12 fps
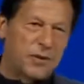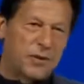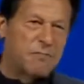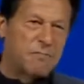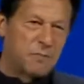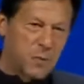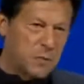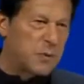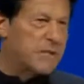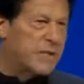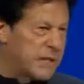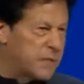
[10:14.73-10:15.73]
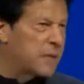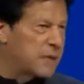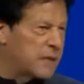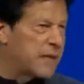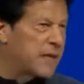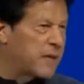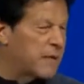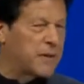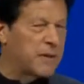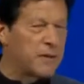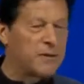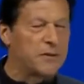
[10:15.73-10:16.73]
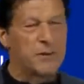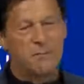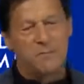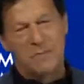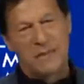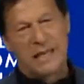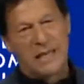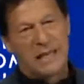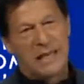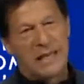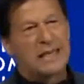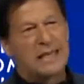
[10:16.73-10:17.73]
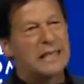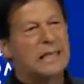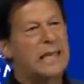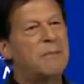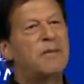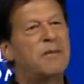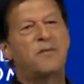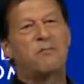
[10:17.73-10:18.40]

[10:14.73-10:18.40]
And then the image of Pakistan, a dangerous place in the world.